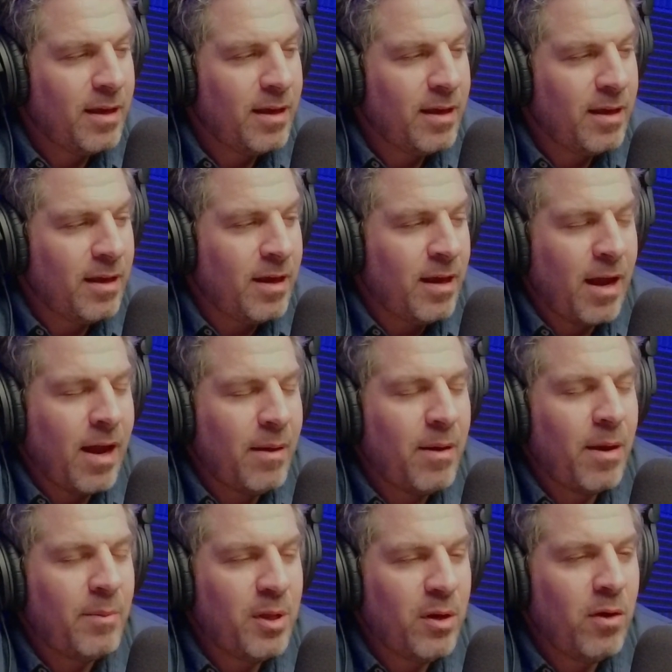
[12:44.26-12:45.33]
I
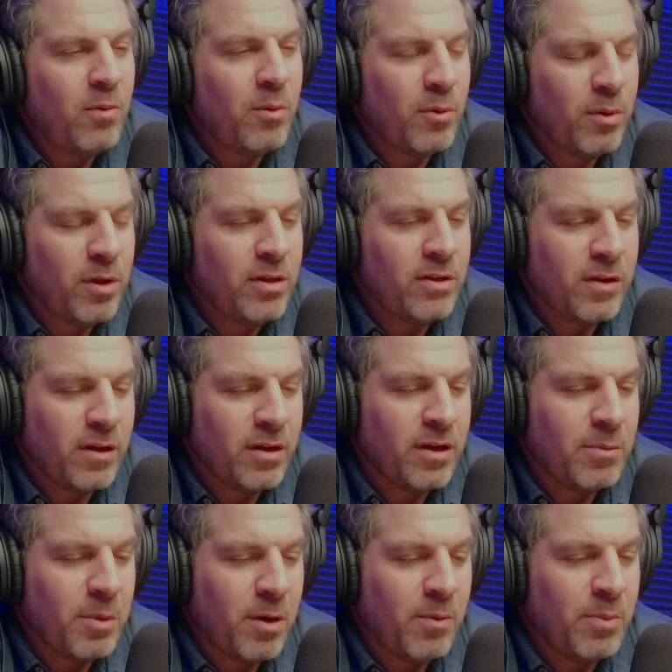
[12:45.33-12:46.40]
I mean, all we're really
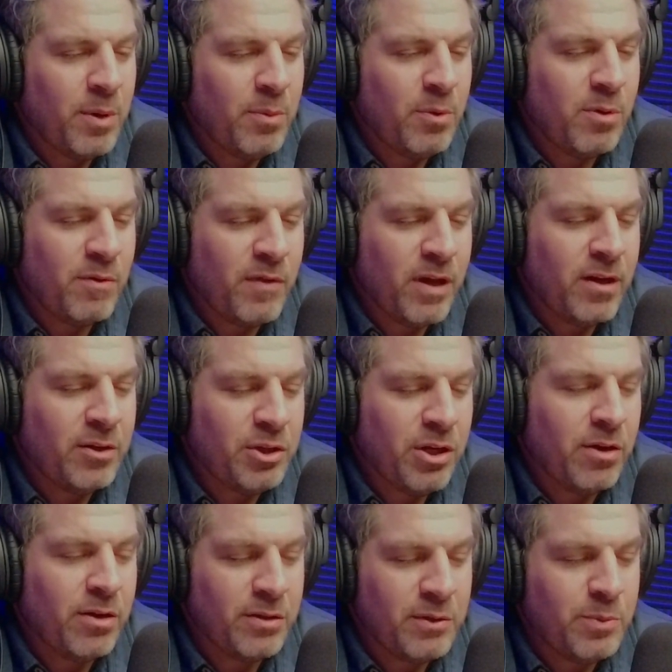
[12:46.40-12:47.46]
talking about are people who have had a
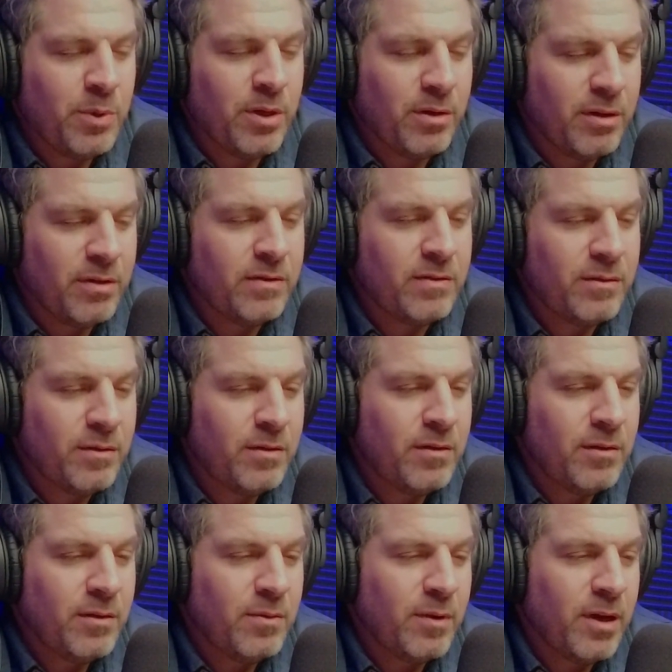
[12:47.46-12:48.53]
shared experience,
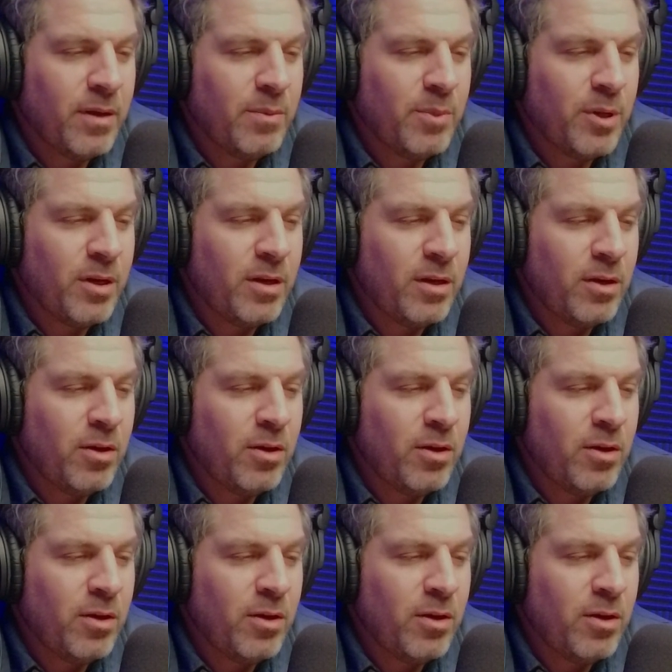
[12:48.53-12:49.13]
right? But